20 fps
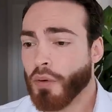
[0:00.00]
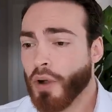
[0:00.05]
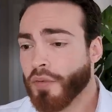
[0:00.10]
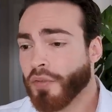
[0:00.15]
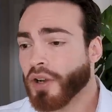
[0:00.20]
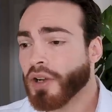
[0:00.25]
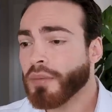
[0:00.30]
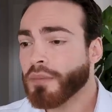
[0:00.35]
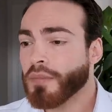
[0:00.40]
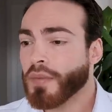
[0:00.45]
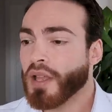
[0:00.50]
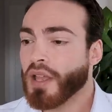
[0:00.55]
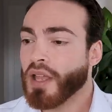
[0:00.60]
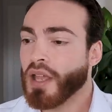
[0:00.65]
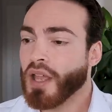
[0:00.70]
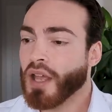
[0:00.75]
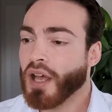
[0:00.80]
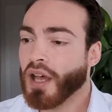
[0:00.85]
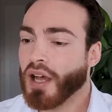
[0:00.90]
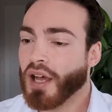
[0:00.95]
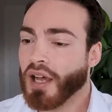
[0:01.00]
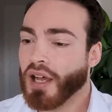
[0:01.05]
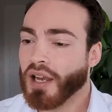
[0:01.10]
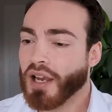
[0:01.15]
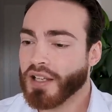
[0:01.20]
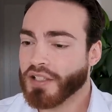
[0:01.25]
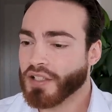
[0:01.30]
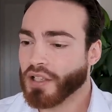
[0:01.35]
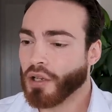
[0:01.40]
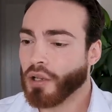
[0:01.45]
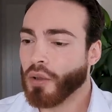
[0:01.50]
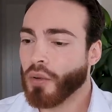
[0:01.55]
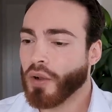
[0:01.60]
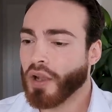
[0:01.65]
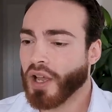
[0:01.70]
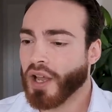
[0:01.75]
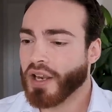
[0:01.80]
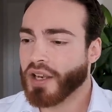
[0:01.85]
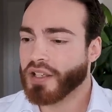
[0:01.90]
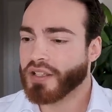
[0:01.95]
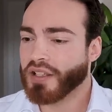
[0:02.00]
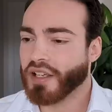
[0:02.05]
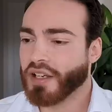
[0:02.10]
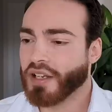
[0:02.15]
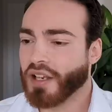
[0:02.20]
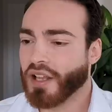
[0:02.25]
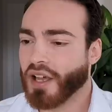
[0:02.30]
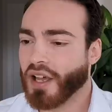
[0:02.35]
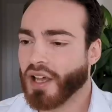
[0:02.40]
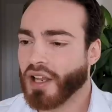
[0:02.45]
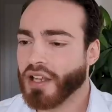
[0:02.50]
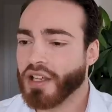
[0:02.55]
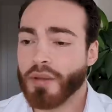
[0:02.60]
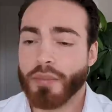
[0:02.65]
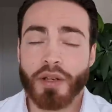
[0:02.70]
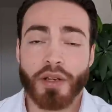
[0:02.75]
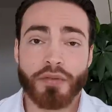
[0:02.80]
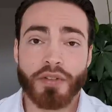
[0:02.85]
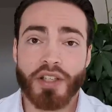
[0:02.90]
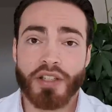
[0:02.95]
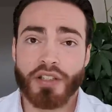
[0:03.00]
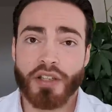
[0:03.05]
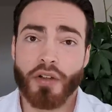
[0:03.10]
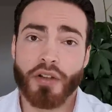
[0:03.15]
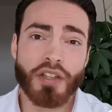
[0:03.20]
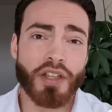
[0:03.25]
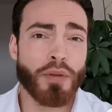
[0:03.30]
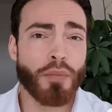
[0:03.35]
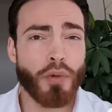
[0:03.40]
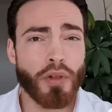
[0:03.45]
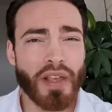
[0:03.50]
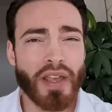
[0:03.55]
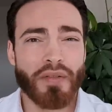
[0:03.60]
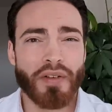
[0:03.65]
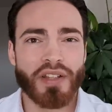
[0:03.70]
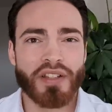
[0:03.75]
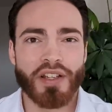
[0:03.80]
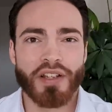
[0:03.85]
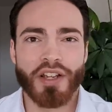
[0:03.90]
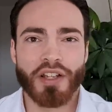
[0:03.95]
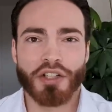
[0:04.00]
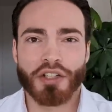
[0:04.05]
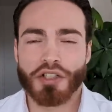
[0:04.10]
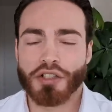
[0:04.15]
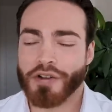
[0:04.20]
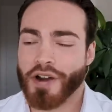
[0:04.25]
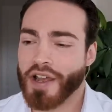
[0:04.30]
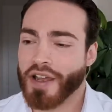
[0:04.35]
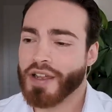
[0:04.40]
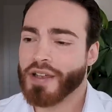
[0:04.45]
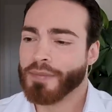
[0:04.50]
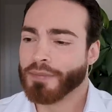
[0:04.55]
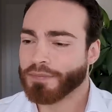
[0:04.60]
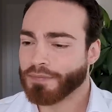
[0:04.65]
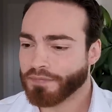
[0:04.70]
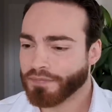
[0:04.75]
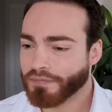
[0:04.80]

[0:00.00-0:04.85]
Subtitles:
However, let's look at it in a little bit of detail and then we'll give it another try.